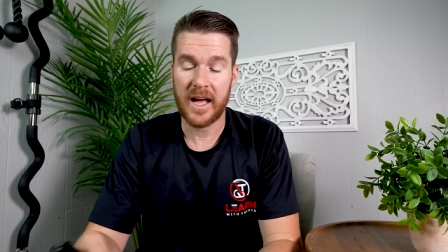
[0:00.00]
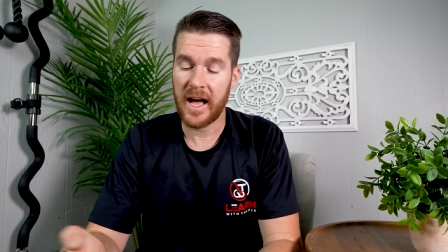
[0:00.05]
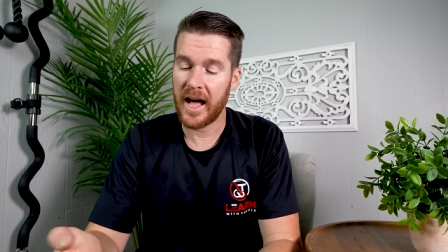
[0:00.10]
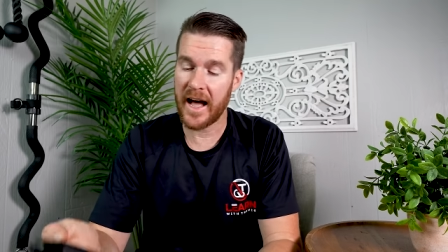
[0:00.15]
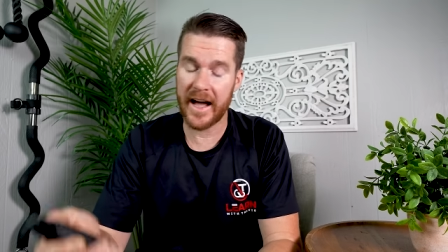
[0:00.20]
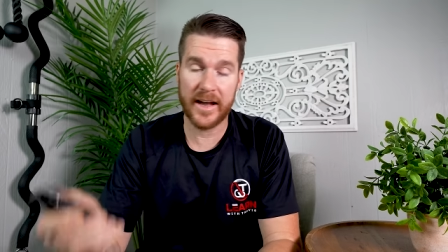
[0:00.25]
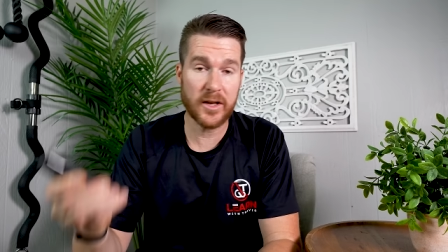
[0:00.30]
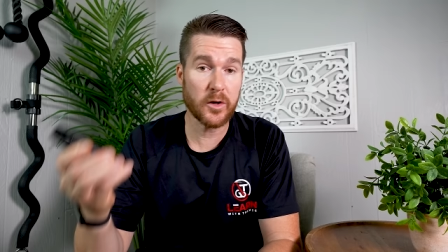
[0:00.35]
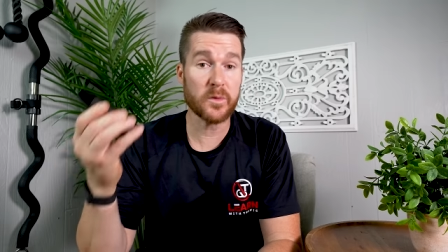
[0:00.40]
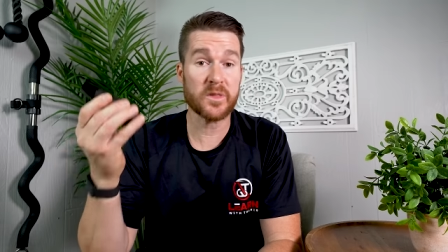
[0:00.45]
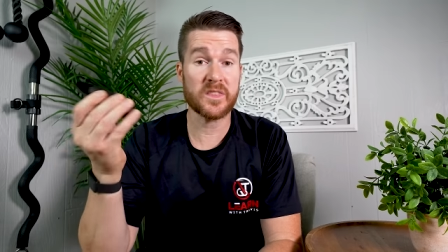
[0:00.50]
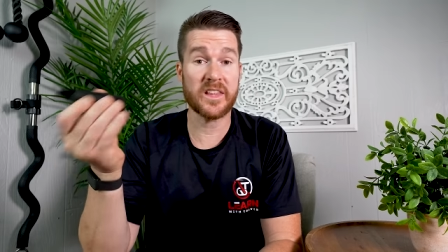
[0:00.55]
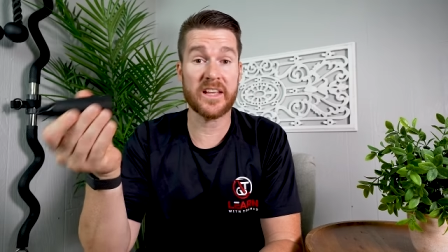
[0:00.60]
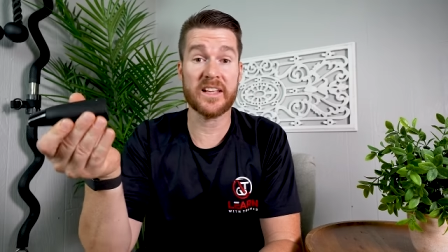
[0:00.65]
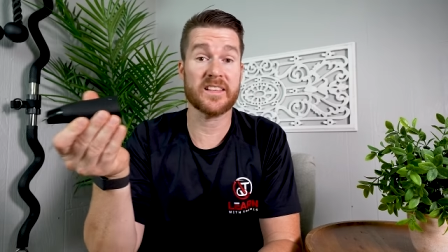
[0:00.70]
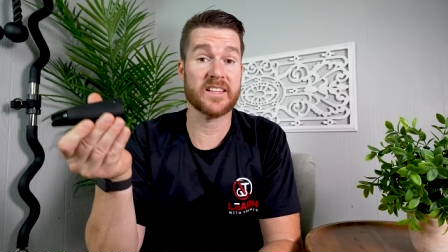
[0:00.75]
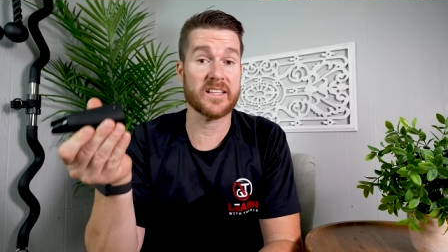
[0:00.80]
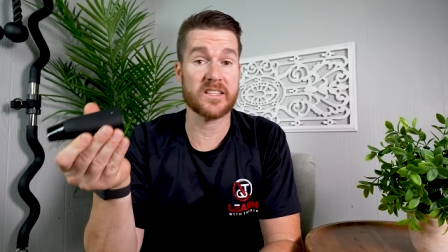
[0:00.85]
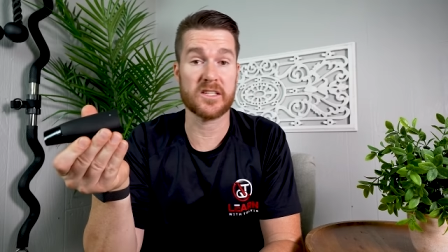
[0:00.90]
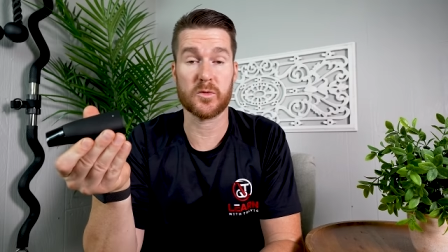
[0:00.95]
I don't
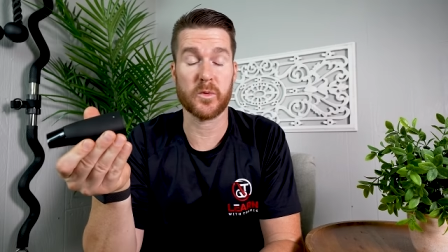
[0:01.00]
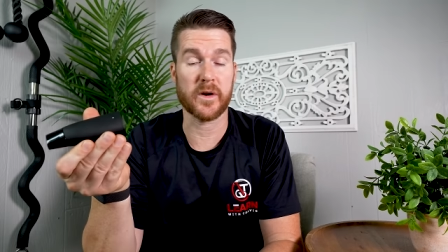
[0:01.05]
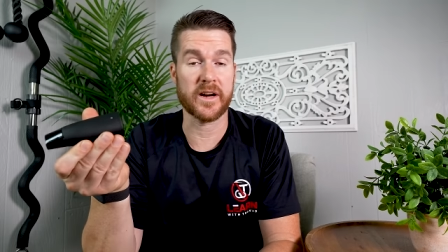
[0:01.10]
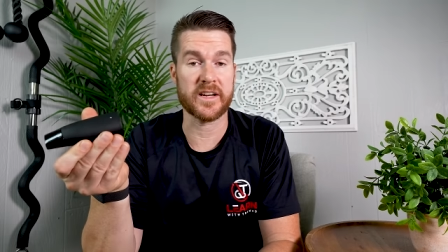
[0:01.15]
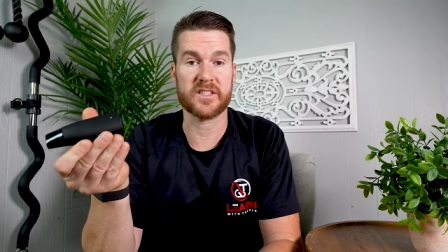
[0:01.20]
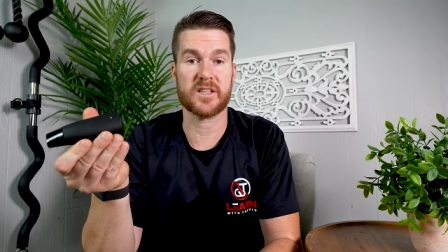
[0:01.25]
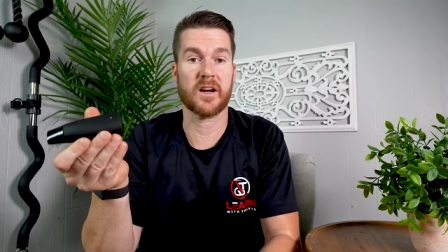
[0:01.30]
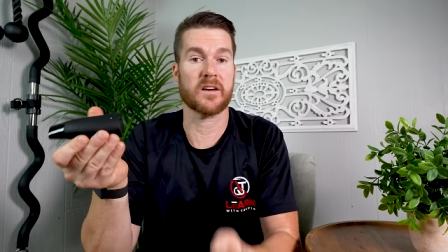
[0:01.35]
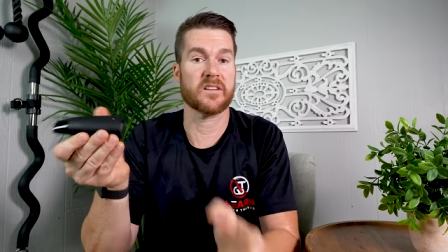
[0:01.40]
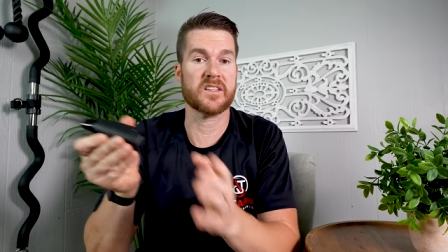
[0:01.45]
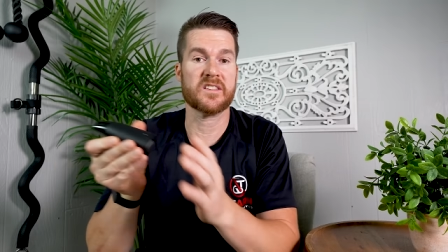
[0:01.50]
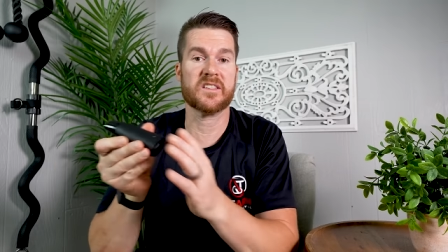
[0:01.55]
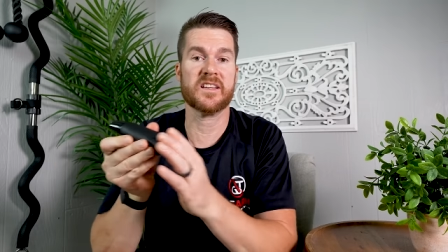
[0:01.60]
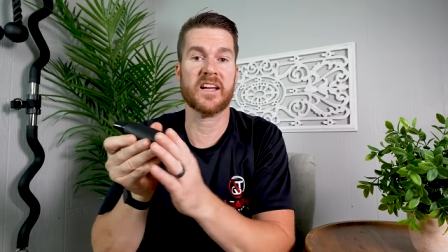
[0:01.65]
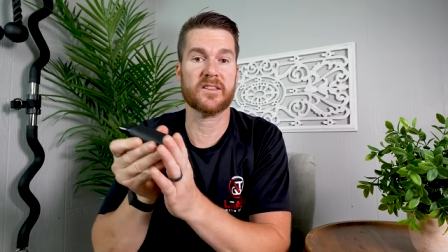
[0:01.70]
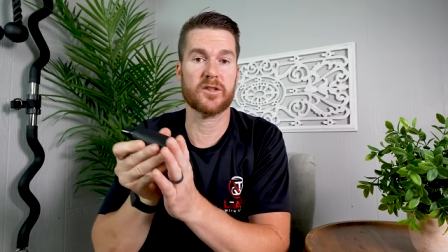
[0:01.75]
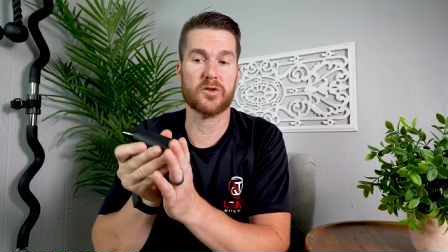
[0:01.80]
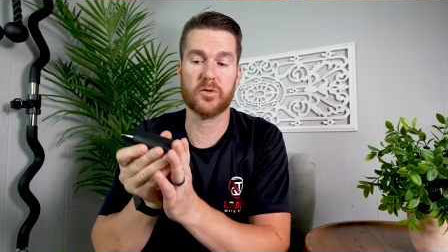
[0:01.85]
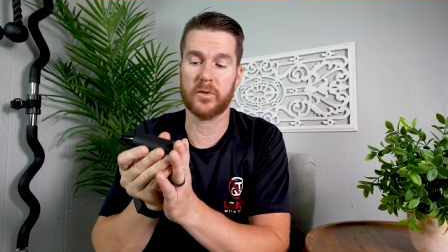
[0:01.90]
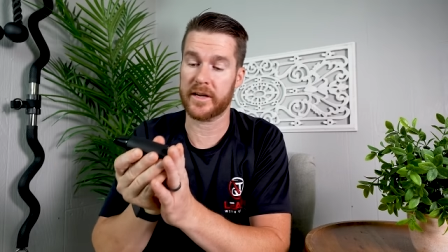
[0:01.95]
think this is where I start. This is
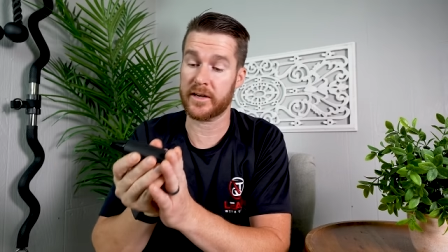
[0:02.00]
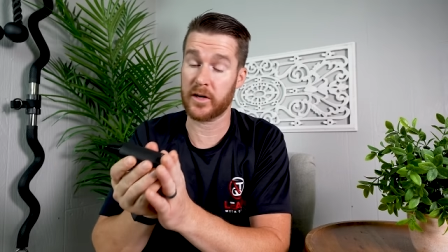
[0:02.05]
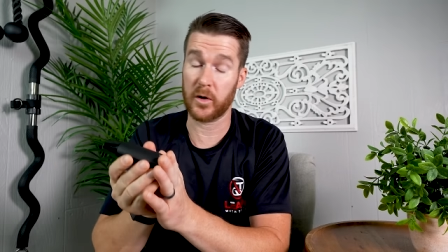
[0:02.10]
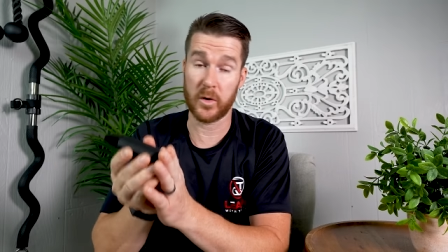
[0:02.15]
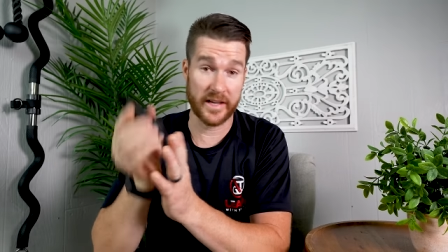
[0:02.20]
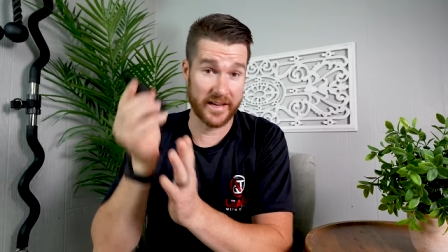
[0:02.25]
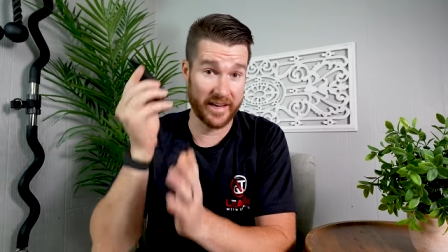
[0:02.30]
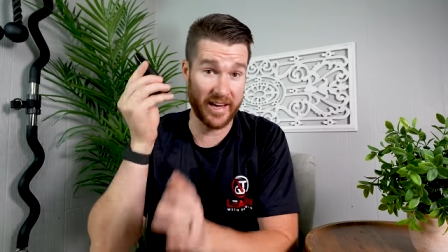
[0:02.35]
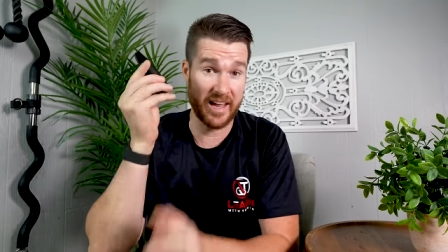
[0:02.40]
not the tool I go like,